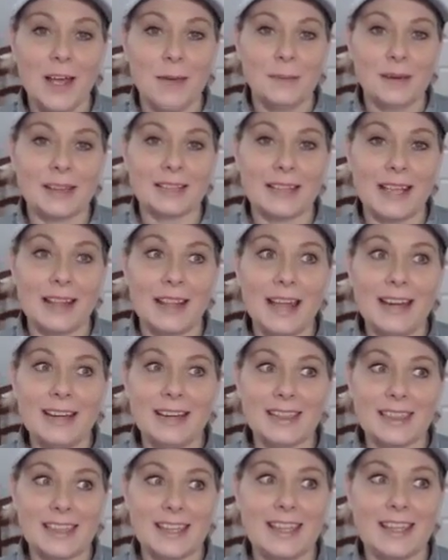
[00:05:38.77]
Because I like
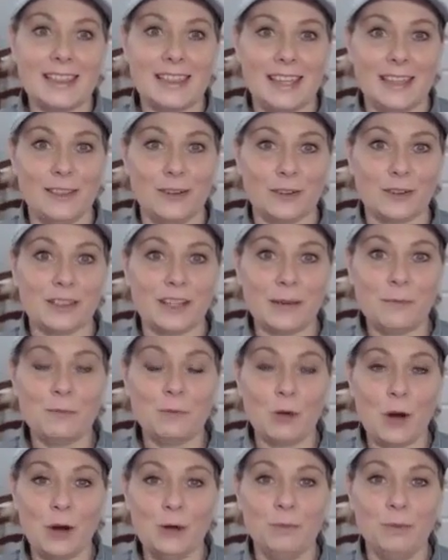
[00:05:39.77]
to think that there's some
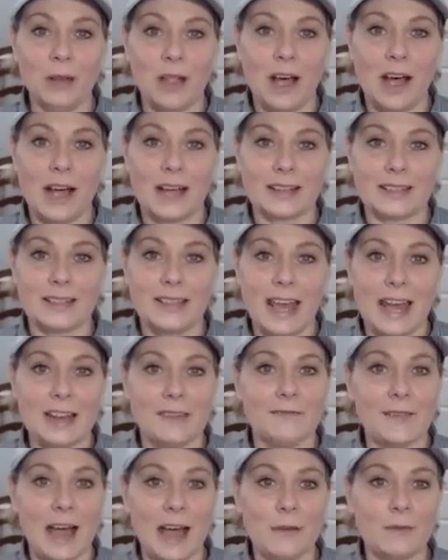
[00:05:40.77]
roadblocks that
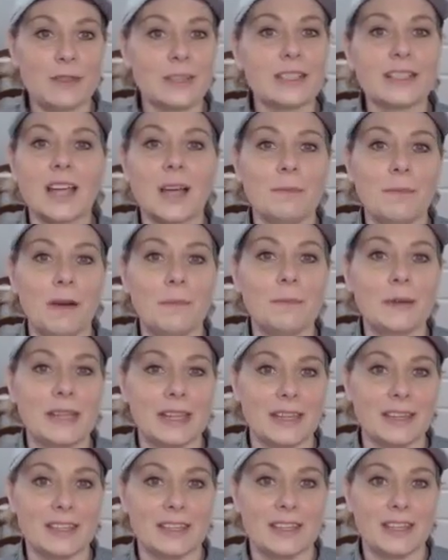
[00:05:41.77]
if I was to come up
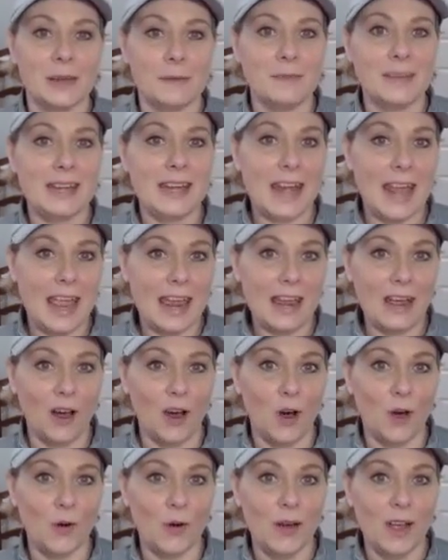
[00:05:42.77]
against them
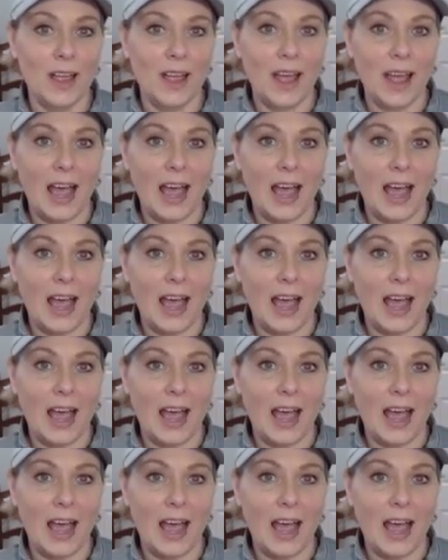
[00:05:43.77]
now,